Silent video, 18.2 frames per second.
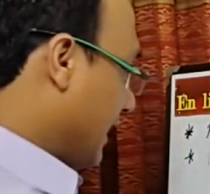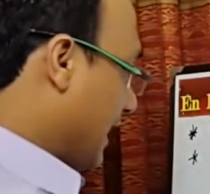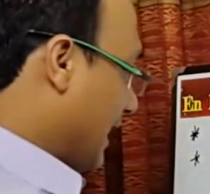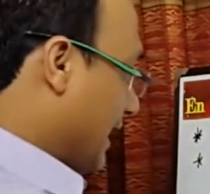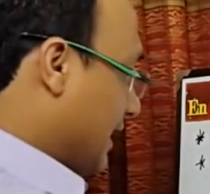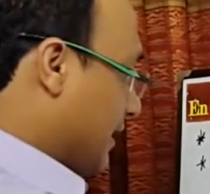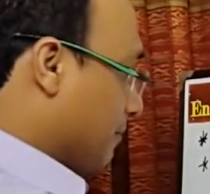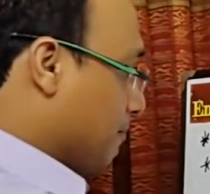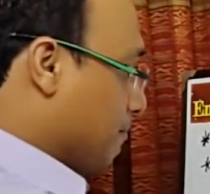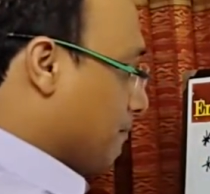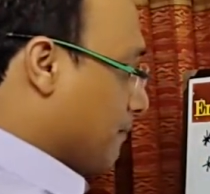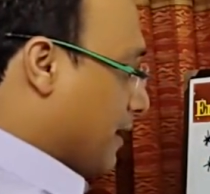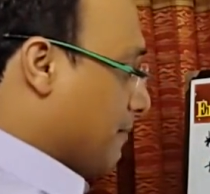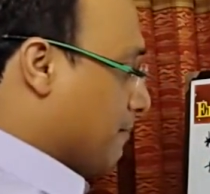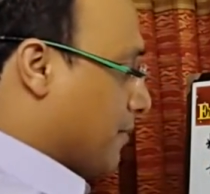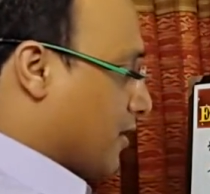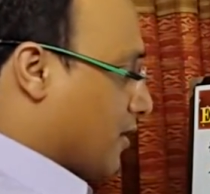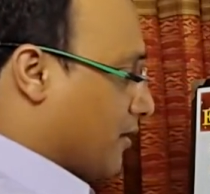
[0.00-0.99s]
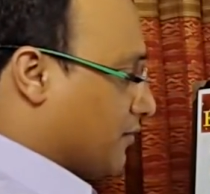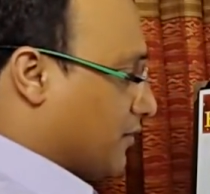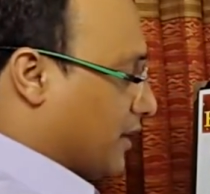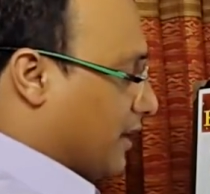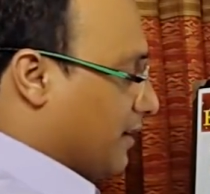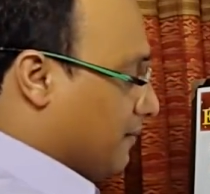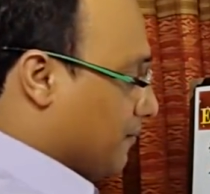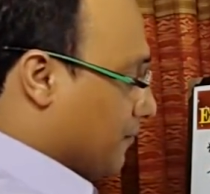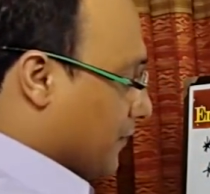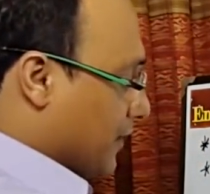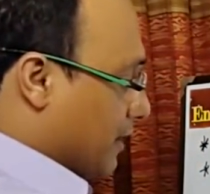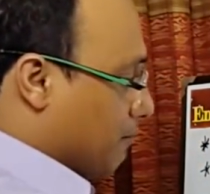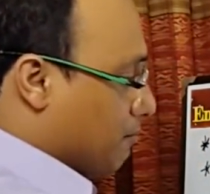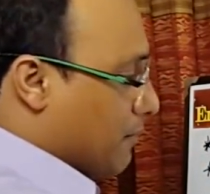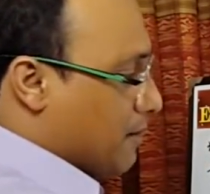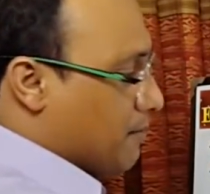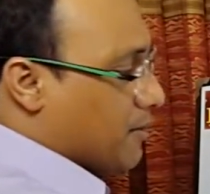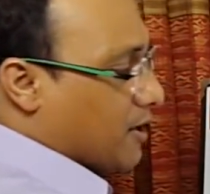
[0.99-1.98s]
and member of
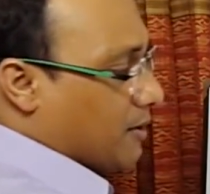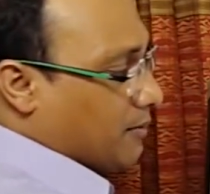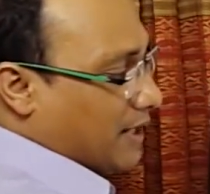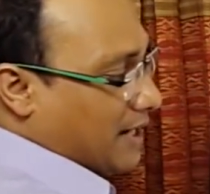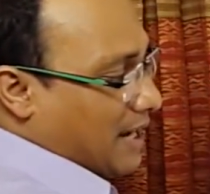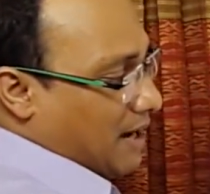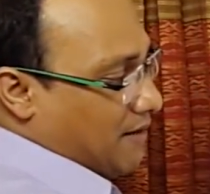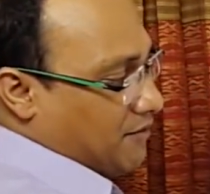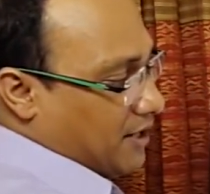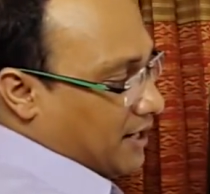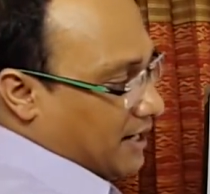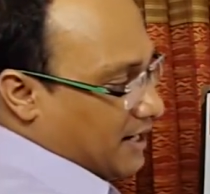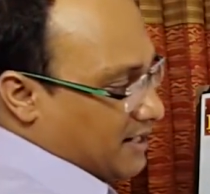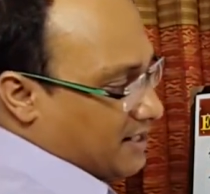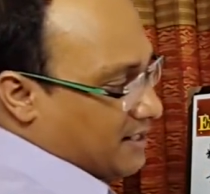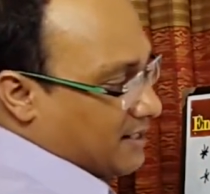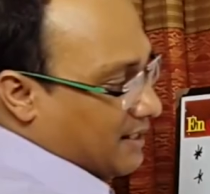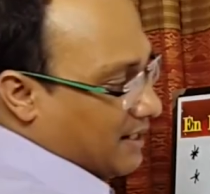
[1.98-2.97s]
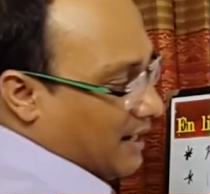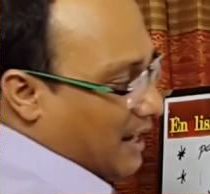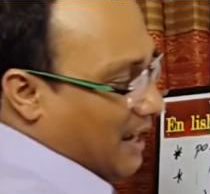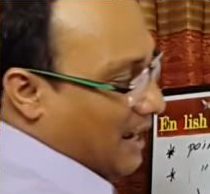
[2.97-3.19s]
the cabinets